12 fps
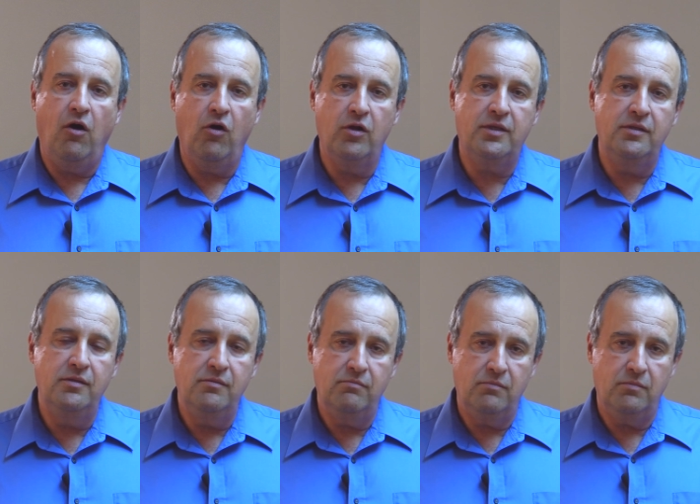all
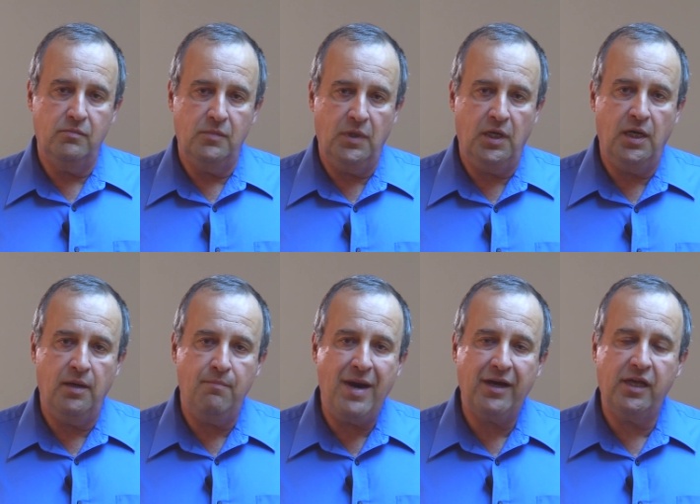uh,
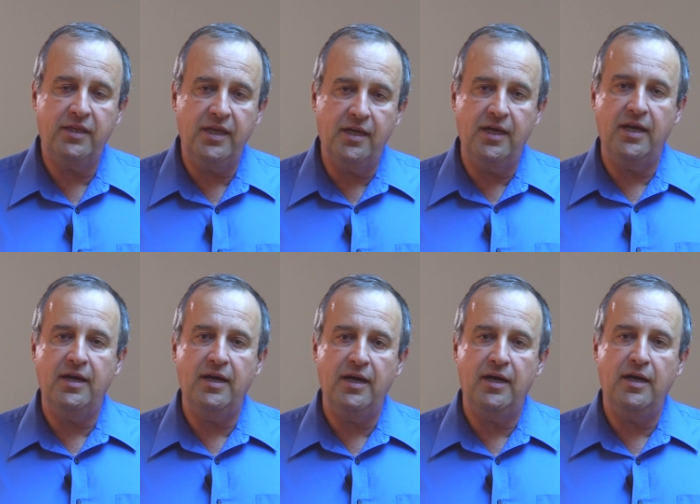marketing
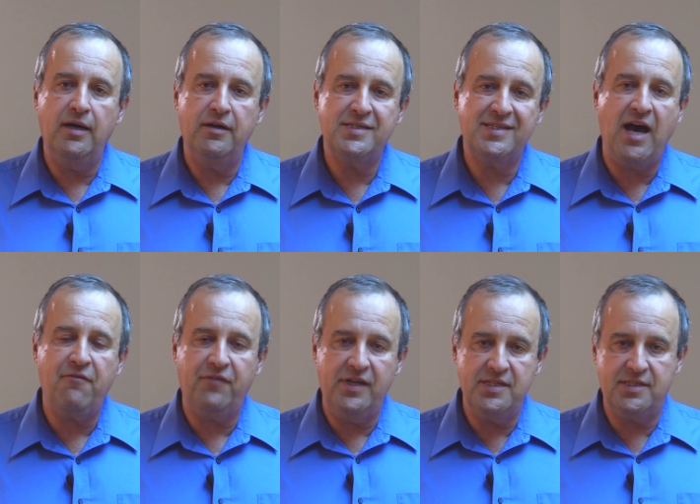uh, uh,
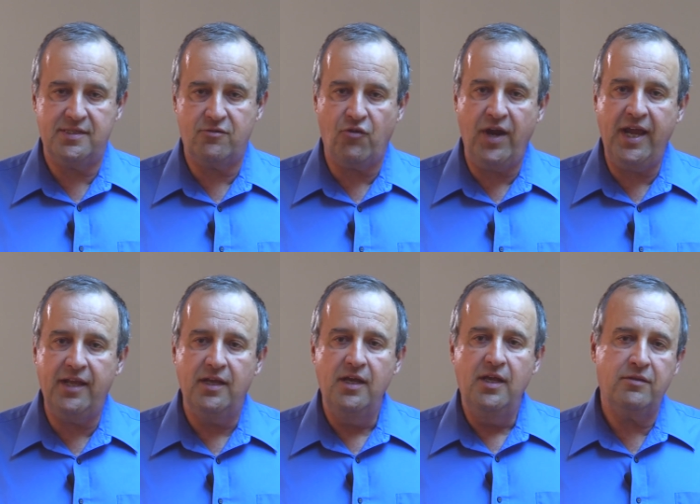staff is trained
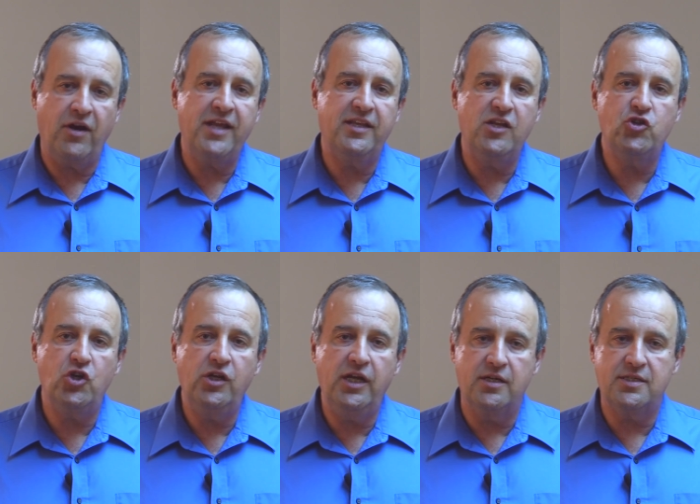trained
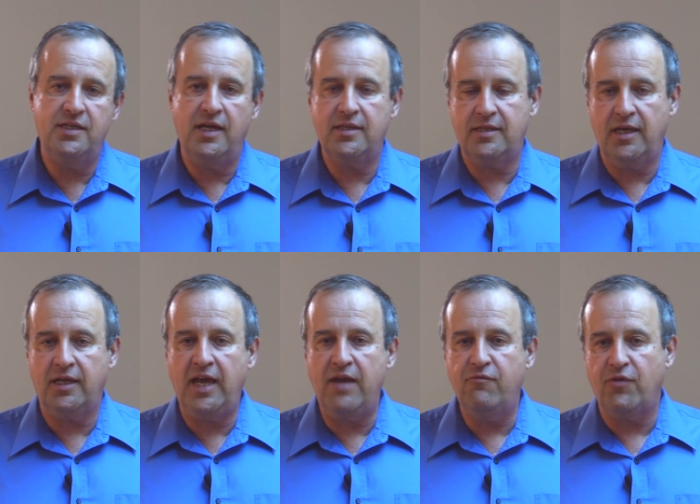engineers that uh,
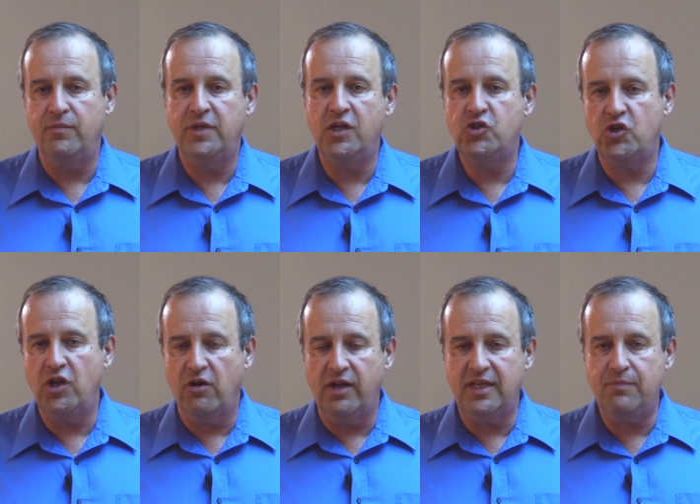came from the
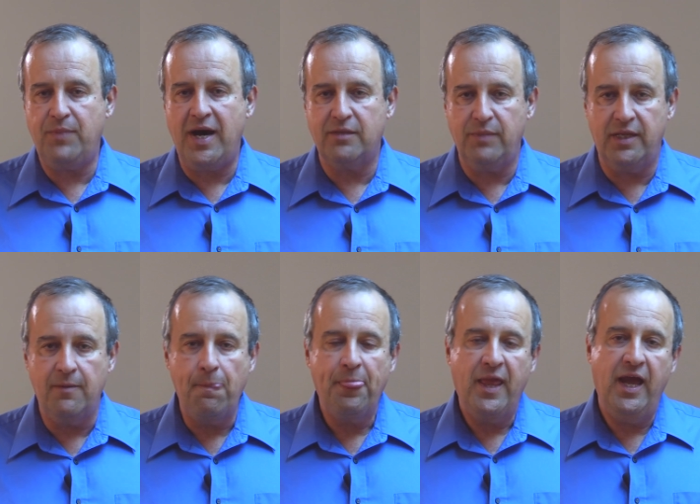engineering department
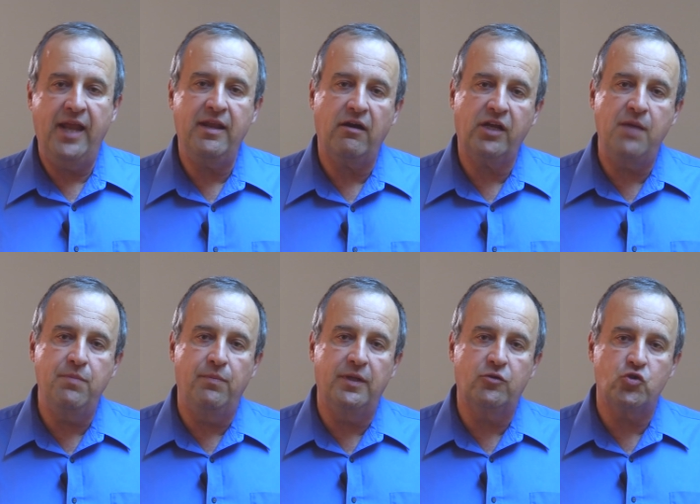and are
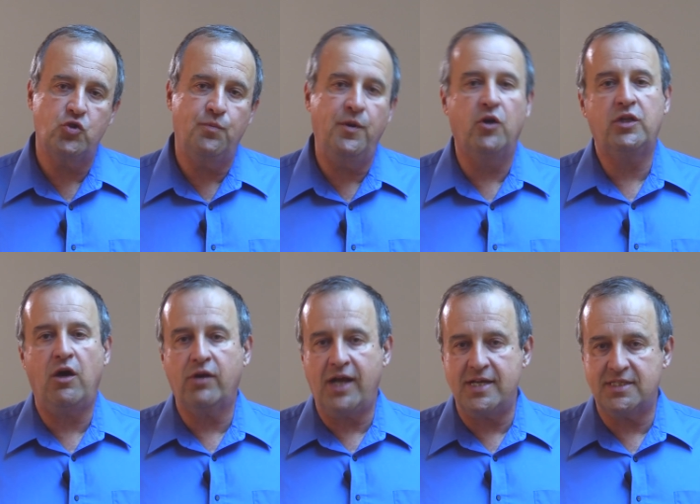capable to support
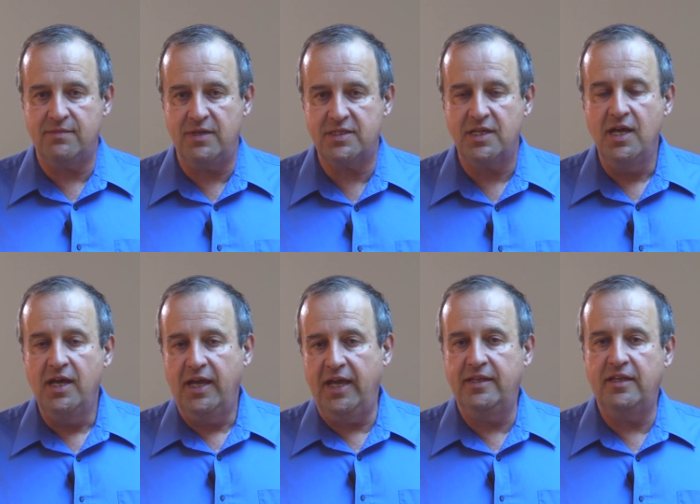our customers
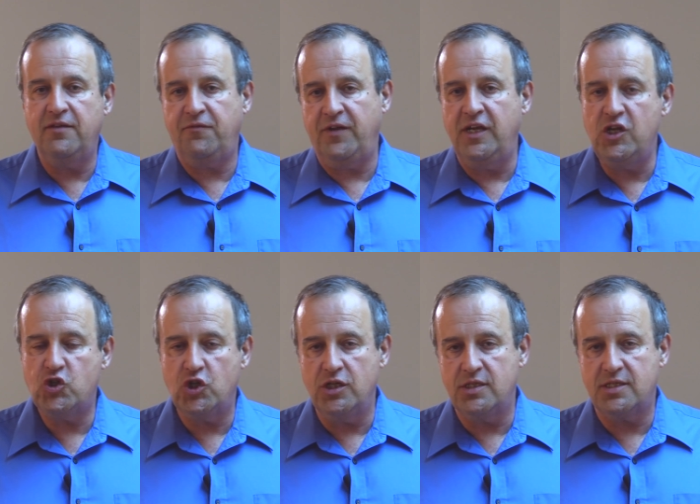in the
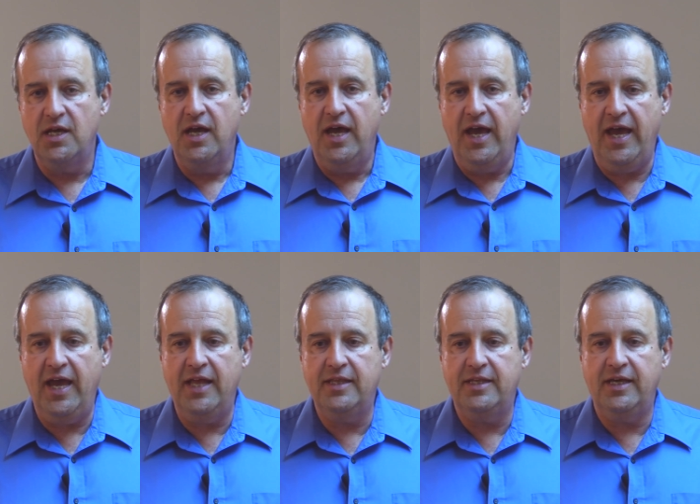definitions
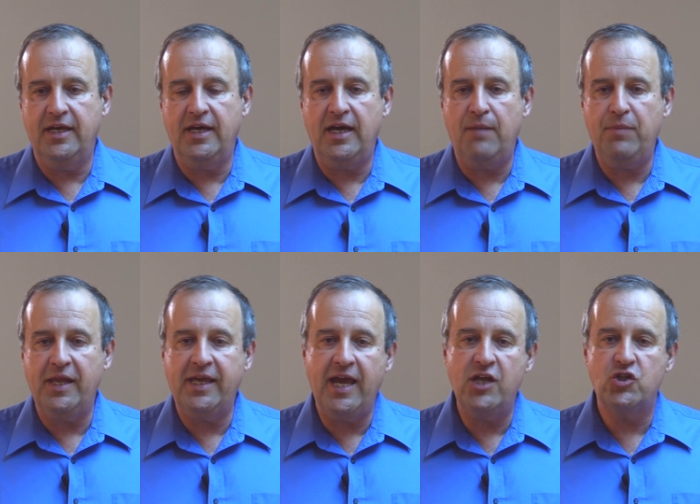and the
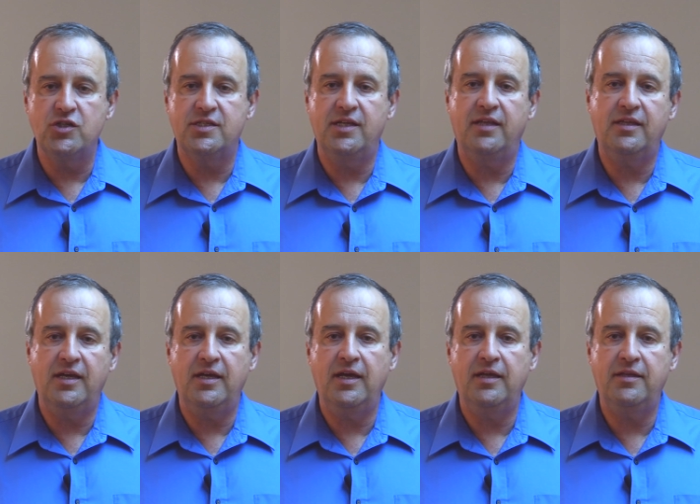applications that
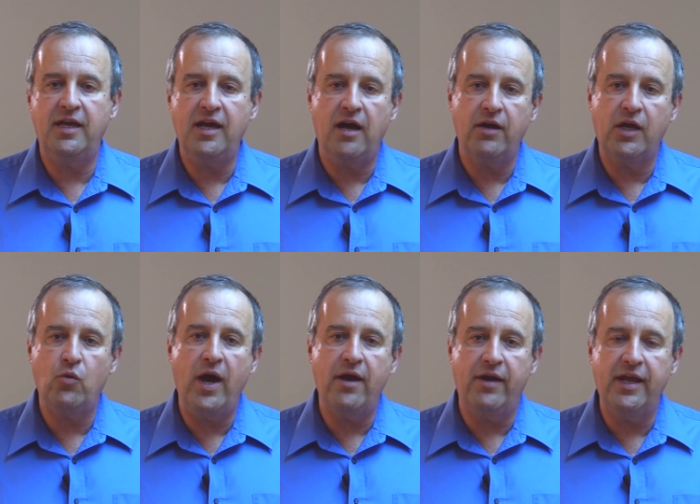uh, they are
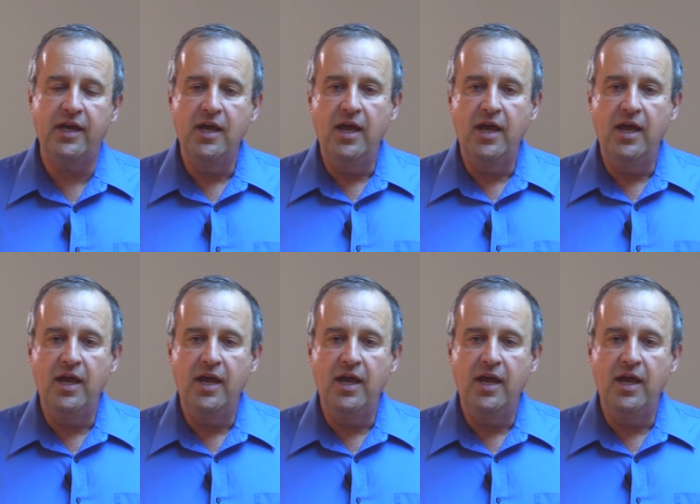requiring